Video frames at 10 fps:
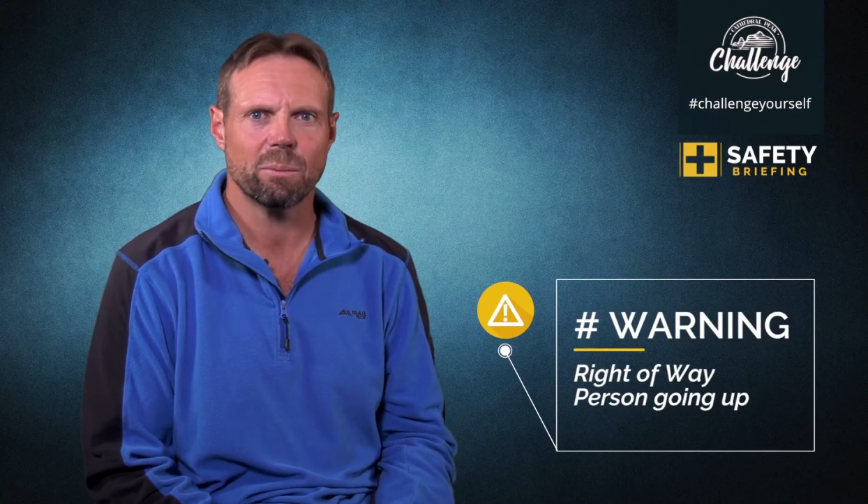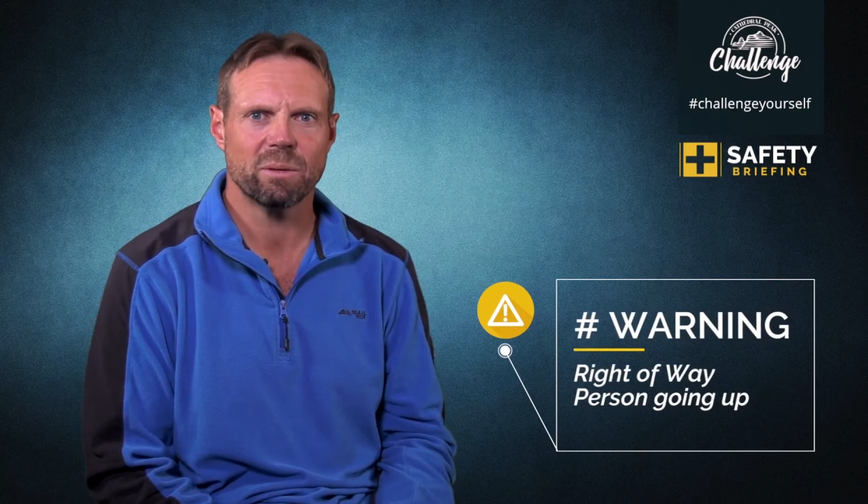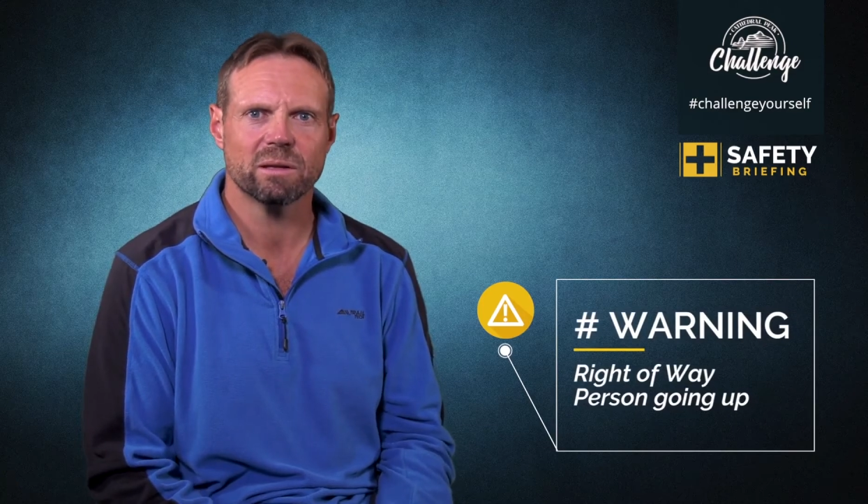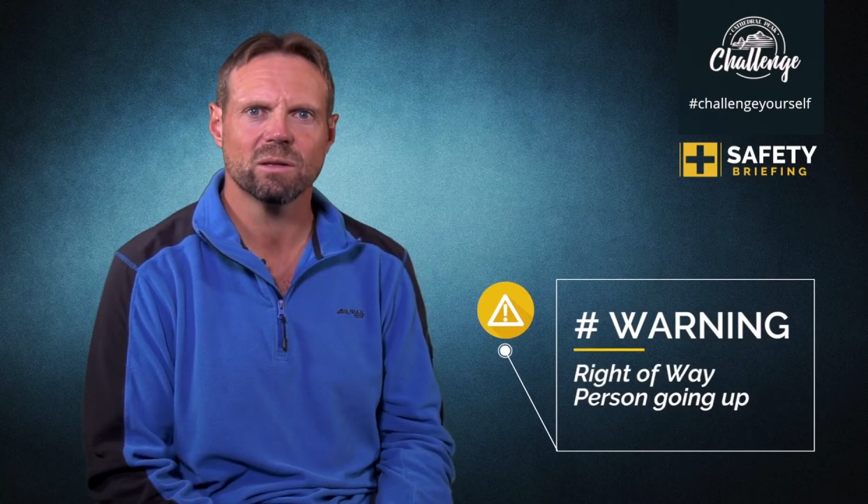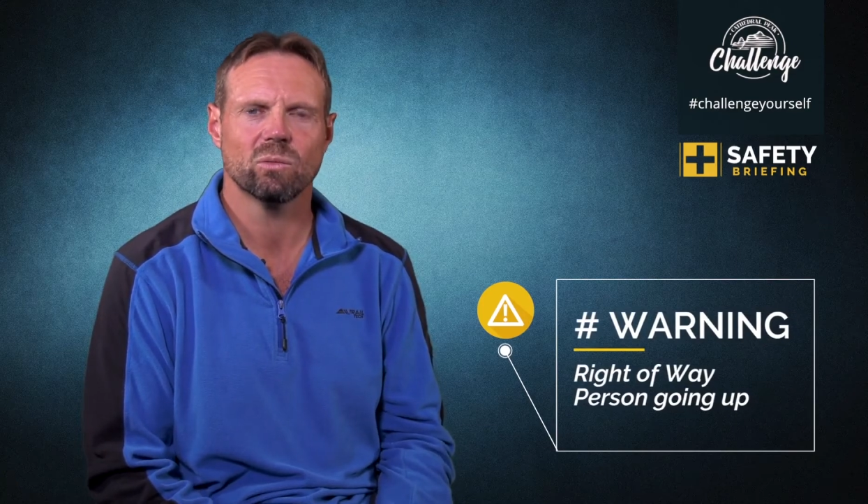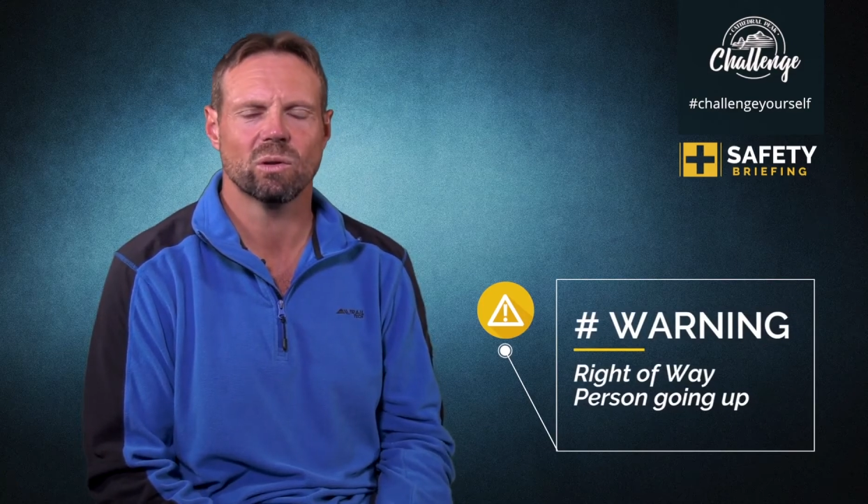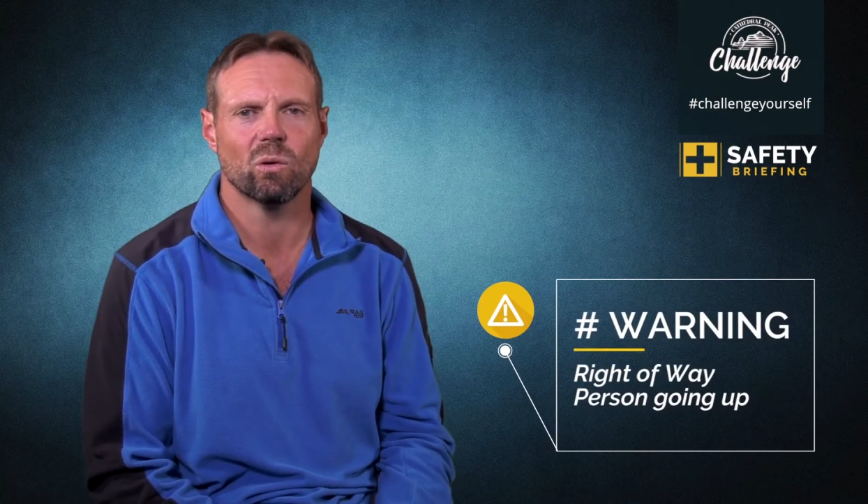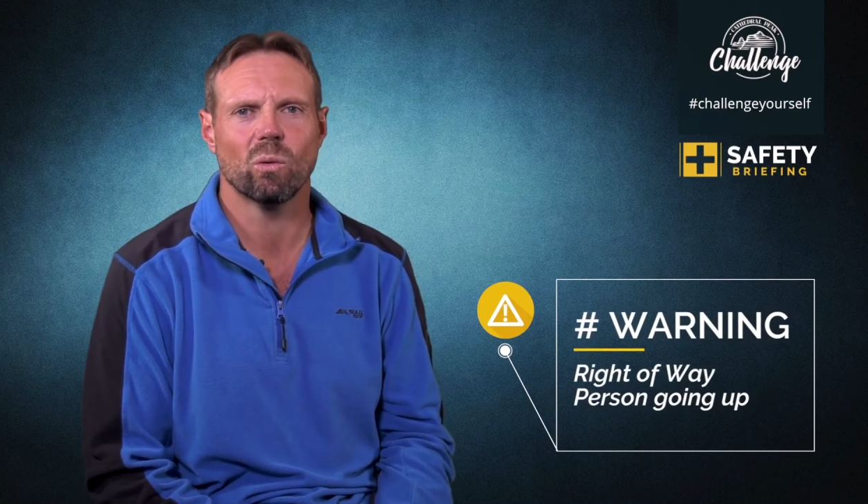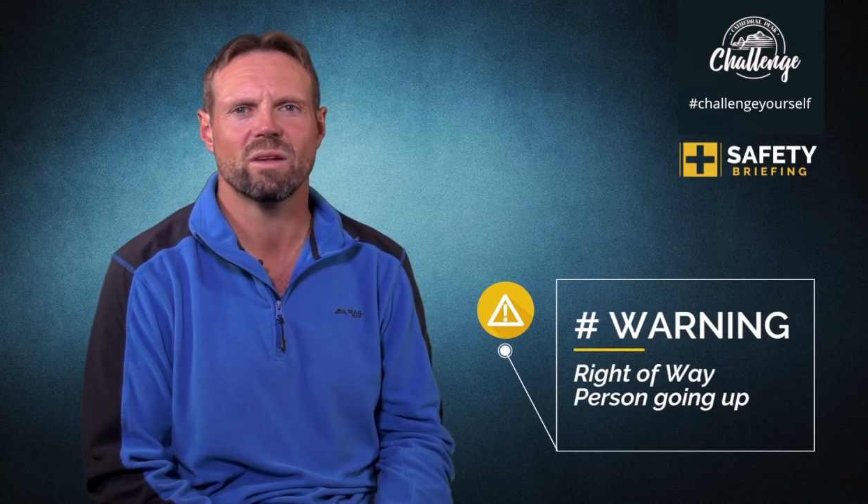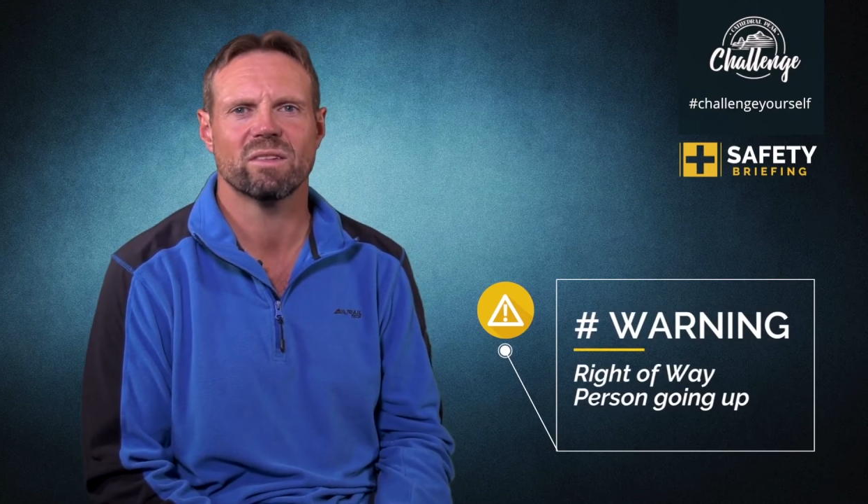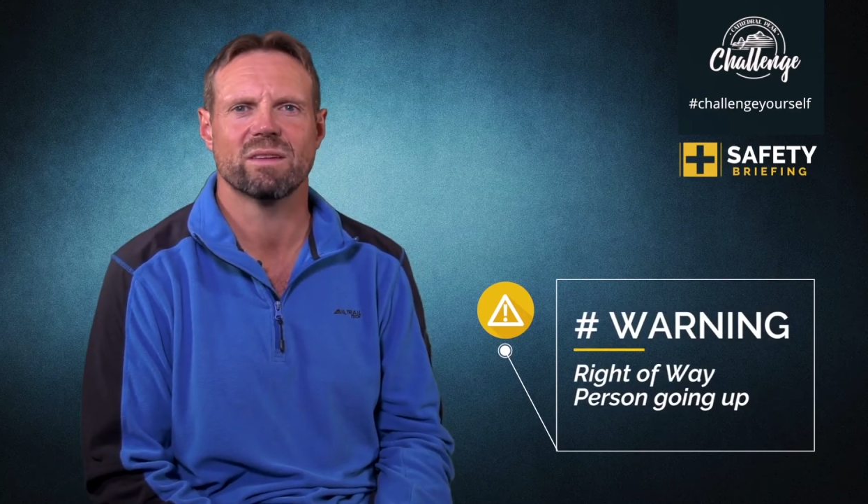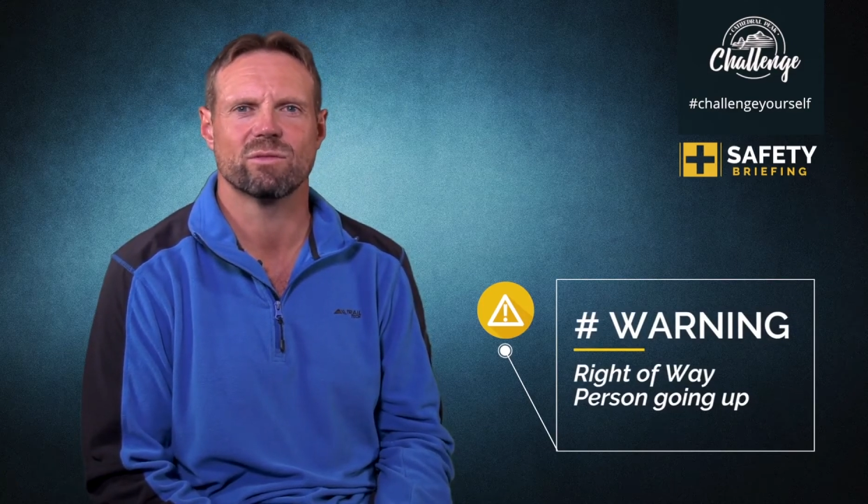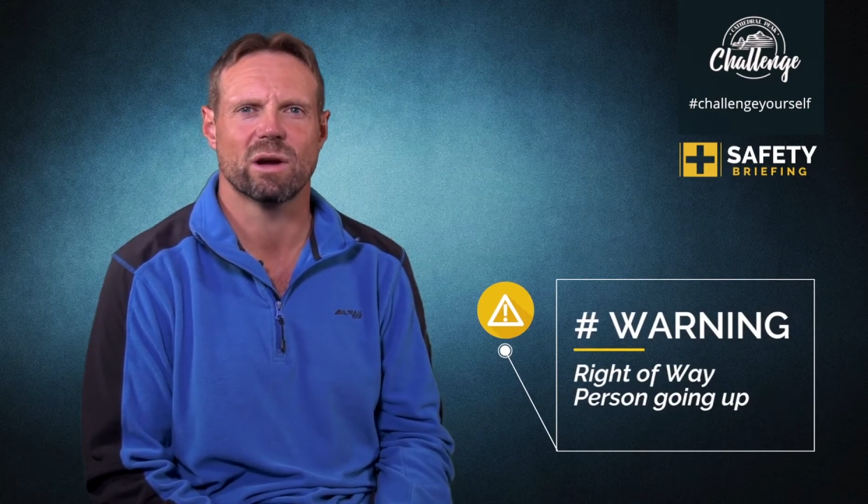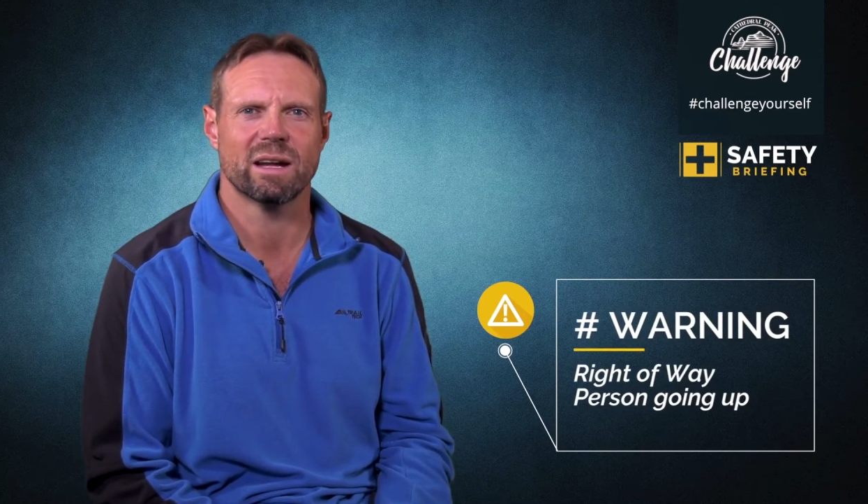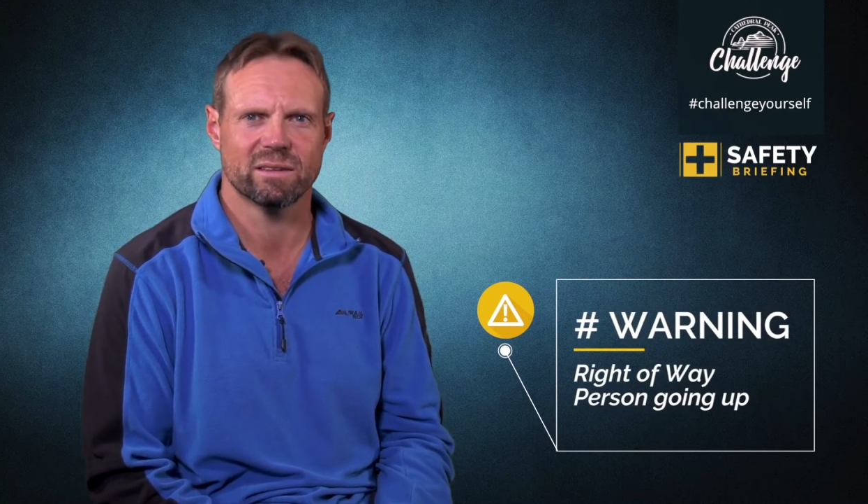uphill will always have
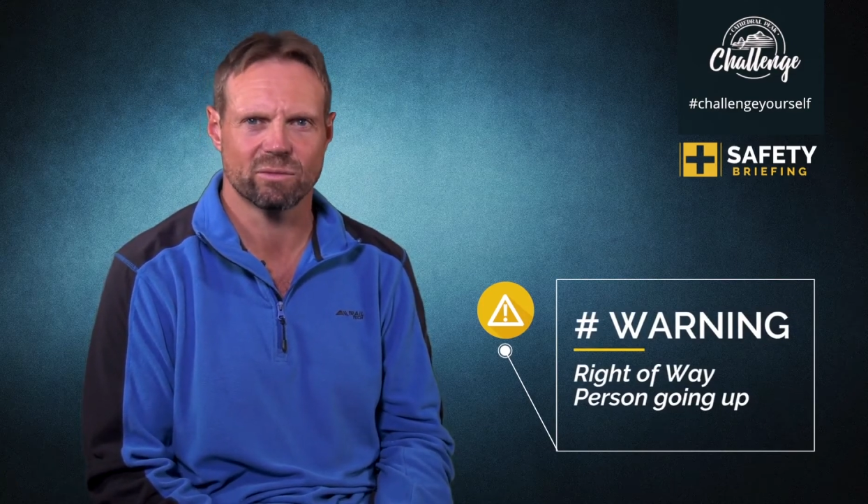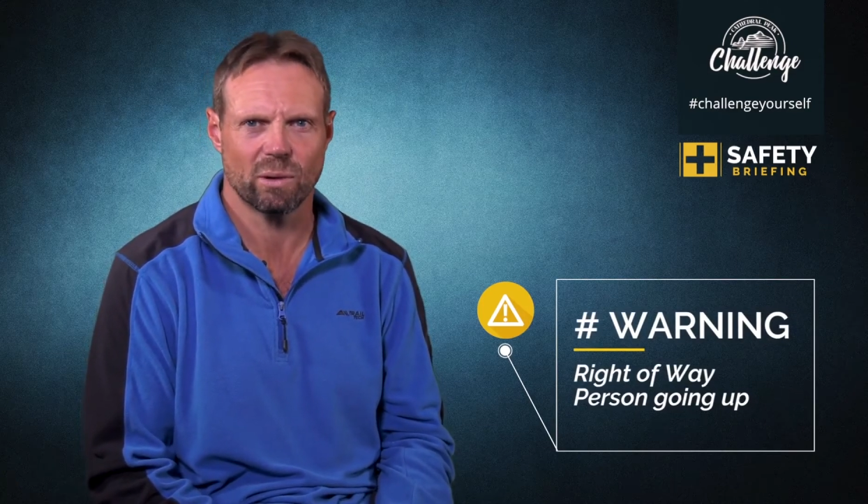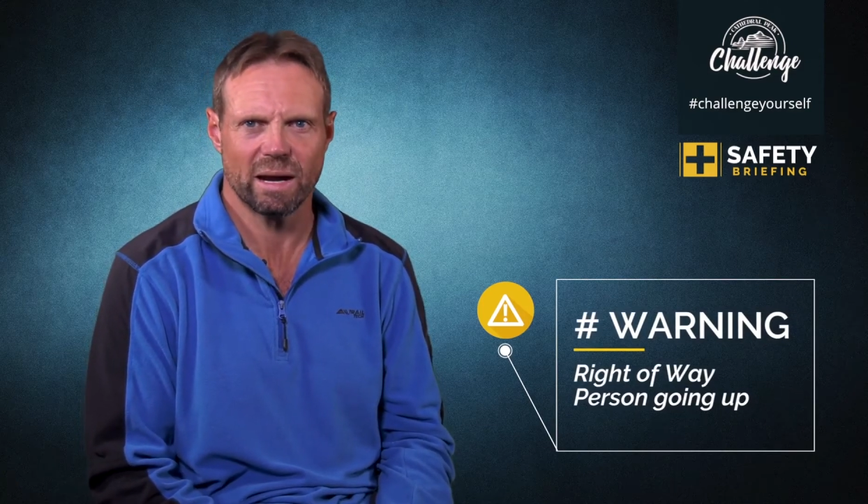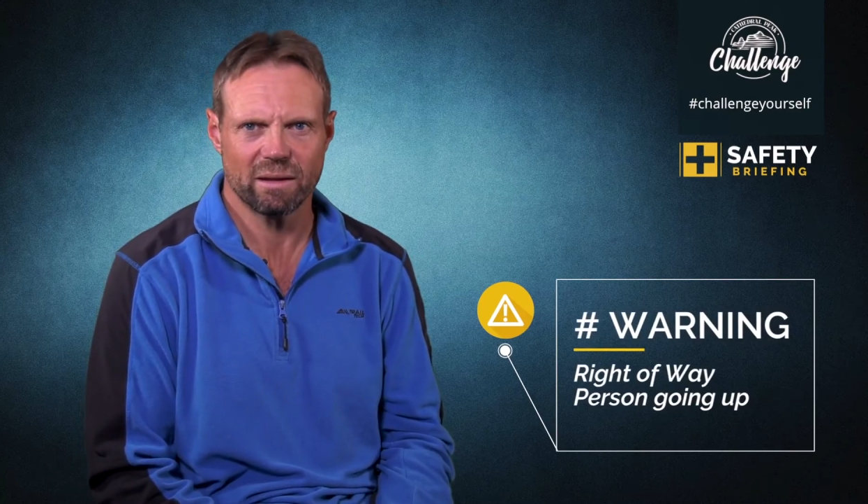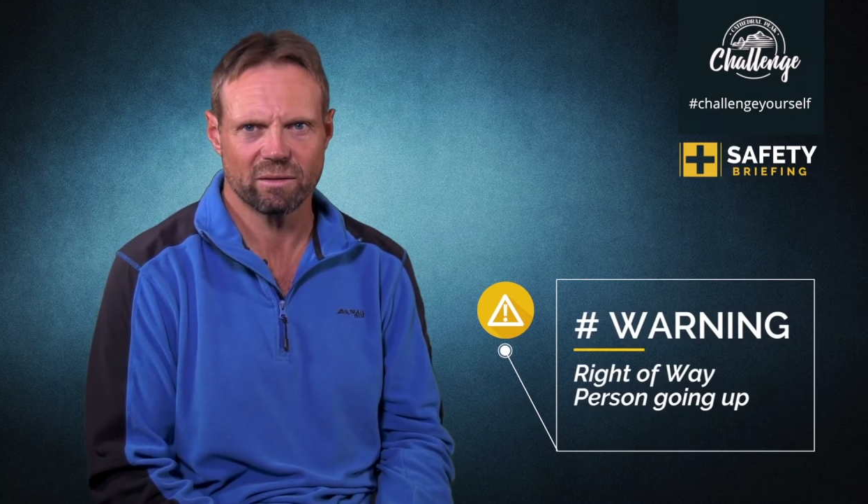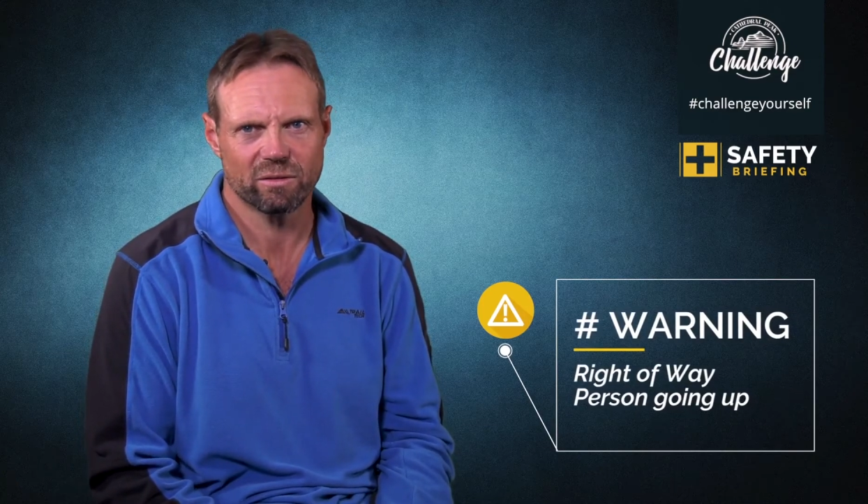right of way.